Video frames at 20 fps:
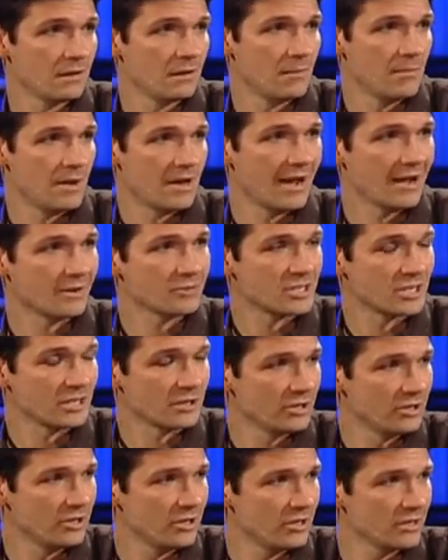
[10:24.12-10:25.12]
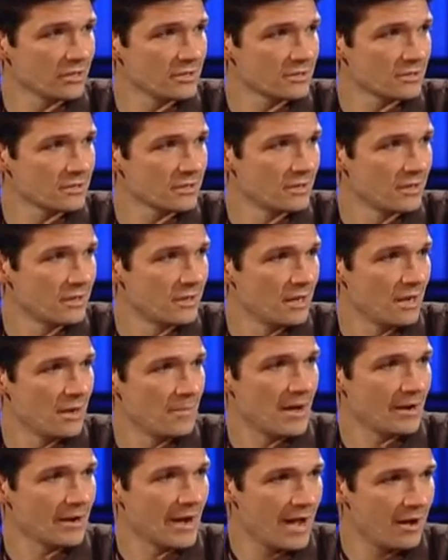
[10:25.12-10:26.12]
about how she looks,
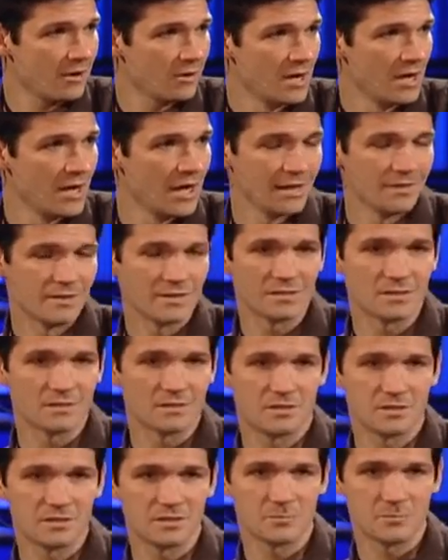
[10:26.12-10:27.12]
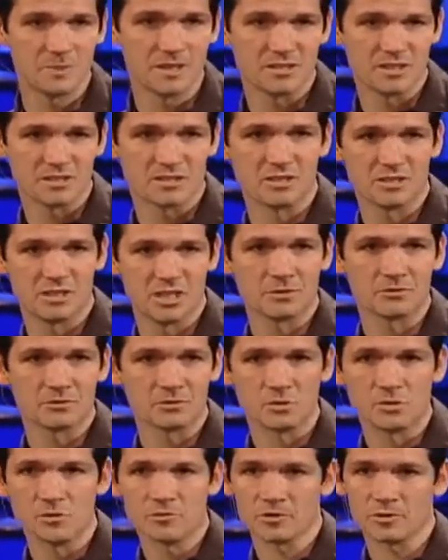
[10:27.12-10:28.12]
about how, and this would be just a general
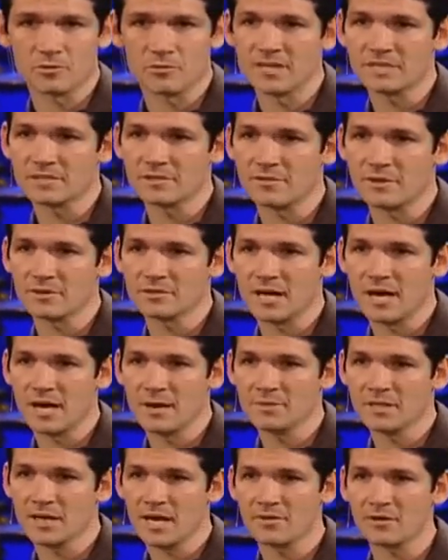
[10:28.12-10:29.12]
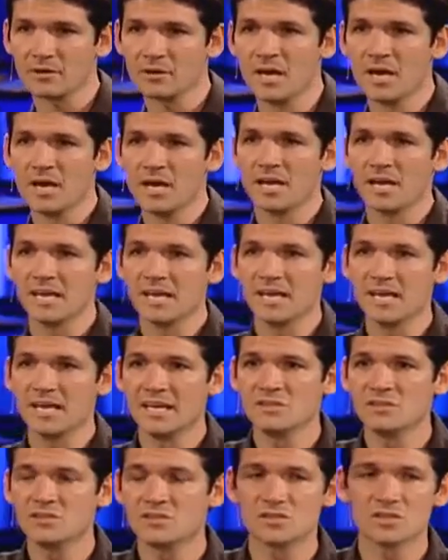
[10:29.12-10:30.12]
rule for the rest of our time together.
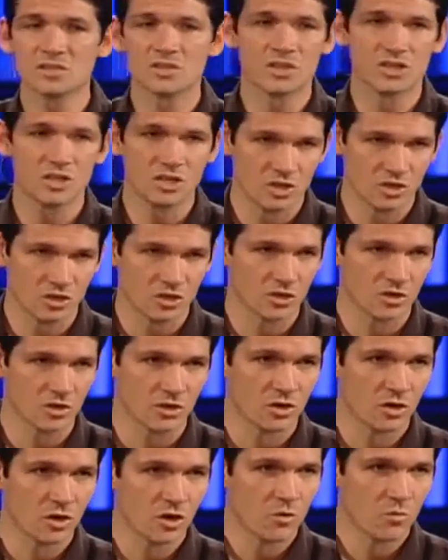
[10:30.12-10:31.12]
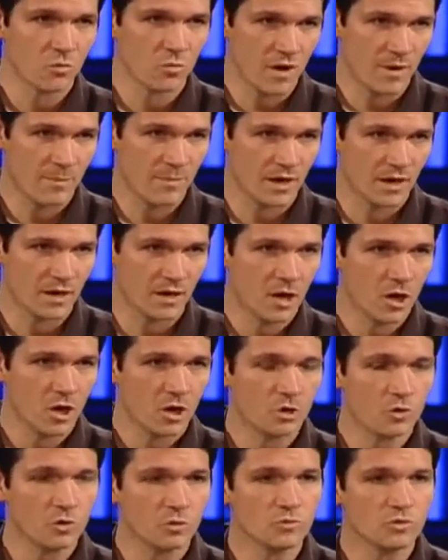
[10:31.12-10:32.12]
Insecure women
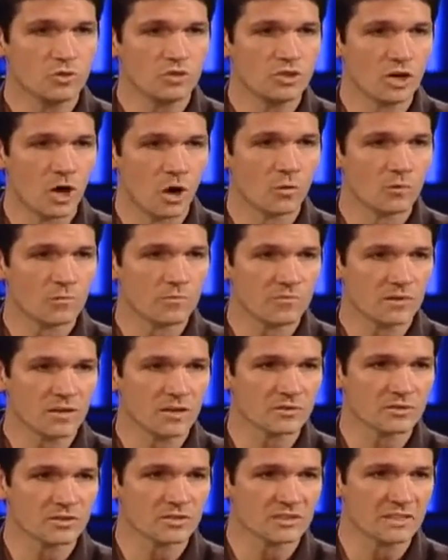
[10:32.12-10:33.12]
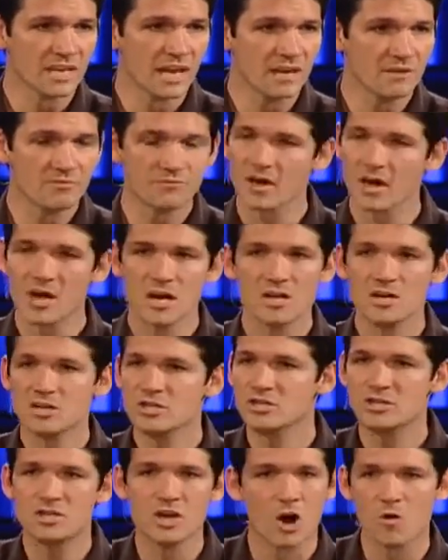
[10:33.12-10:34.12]
who don't feel safe
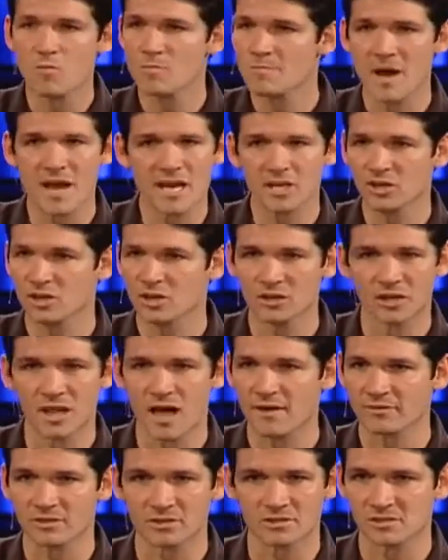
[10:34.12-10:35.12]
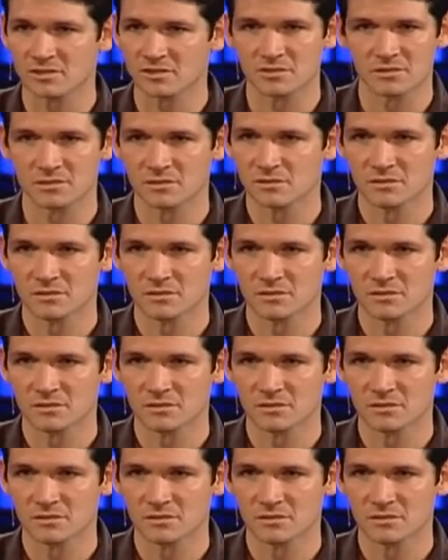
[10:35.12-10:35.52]
don't make good lovers.